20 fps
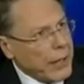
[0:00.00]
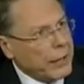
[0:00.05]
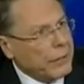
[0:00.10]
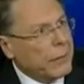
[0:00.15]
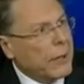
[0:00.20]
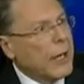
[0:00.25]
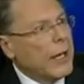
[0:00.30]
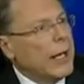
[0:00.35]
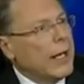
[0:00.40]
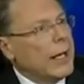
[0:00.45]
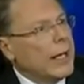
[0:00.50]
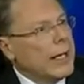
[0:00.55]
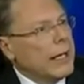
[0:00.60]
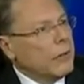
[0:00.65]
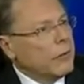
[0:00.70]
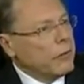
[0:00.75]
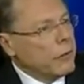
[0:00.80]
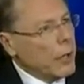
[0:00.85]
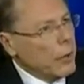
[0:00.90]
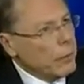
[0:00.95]
safe.
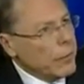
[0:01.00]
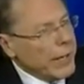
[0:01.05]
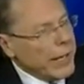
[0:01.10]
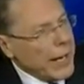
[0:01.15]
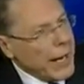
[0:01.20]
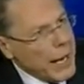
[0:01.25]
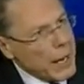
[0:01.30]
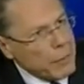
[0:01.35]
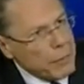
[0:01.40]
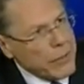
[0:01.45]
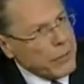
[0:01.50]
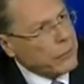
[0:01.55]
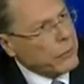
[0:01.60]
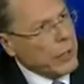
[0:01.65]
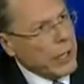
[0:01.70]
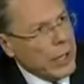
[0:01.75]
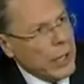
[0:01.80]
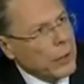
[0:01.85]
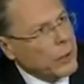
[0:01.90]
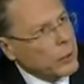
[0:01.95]
If something
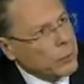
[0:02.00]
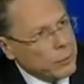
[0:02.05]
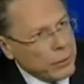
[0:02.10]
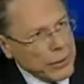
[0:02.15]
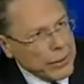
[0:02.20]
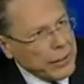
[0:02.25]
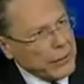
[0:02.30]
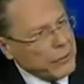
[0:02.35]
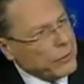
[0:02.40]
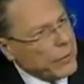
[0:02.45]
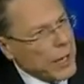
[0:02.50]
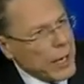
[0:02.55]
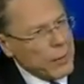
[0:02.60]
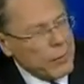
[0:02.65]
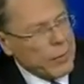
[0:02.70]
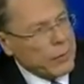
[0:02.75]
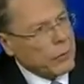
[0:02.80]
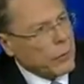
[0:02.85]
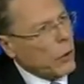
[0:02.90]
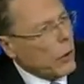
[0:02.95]
happens, the police
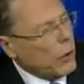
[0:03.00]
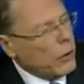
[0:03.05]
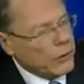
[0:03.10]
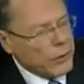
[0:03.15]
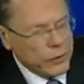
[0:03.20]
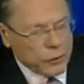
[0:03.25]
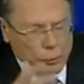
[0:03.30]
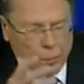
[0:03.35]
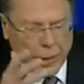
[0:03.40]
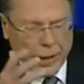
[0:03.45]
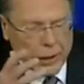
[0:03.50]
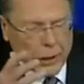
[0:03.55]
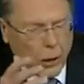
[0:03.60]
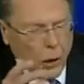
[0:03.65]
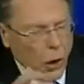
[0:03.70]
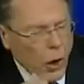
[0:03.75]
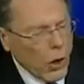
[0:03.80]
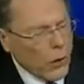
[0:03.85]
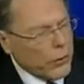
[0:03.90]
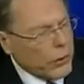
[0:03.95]
time is,
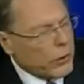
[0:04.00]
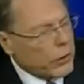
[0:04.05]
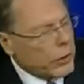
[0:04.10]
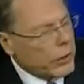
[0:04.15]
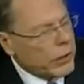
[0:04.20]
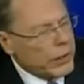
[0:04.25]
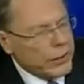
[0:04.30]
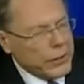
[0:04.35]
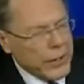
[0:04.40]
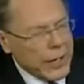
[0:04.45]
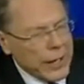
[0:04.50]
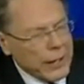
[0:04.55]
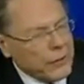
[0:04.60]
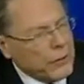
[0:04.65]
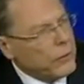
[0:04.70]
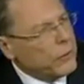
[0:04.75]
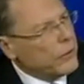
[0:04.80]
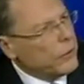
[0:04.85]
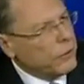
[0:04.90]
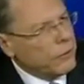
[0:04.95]
despite all their good
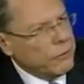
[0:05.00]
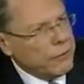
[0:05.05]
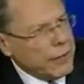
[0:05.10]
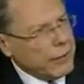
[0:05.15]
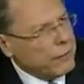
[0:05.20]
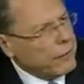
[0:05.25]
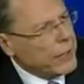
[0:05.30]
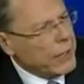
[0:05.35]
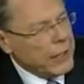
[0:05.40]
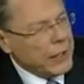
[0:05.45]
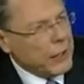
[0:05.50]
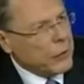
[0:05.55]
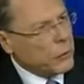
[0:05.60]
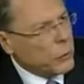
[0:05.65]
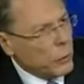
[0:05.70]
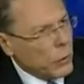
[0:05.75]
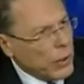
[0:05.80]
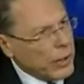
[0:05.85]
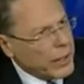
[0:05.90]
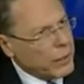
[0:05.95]
intentions, is 15
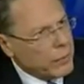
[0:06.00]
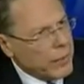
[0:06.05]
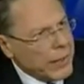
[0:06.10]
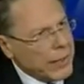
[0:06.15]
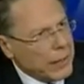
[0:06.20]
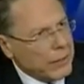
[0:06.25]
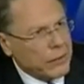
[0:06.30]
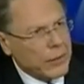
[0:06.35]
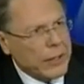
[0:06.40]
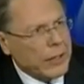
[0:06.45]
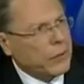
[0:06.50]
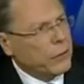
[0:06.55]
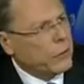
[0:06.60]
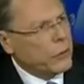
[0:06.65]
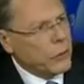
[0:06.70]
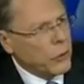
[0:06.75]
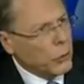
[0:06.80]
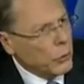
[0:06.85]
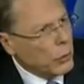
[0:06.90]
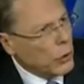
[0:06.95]
to 20 minutes.
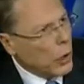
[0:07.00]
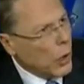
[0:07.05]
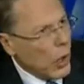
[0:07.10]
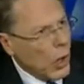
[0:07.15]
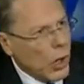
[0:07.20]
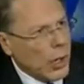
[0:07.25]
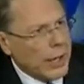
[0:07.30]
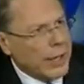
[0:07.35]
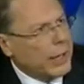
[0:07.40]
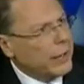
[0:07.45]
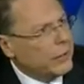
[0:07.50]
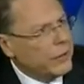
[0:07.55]
It's too long.